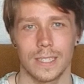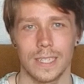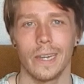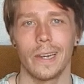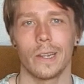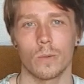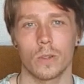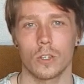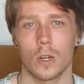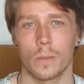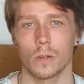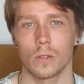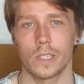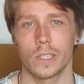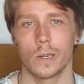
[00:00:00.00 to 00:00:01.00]
dealing with
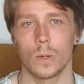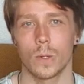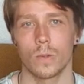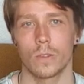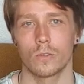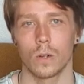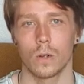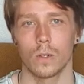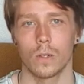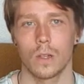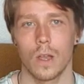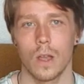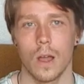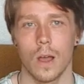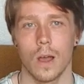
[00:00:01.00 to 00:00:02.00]
topical steroid withdrawal,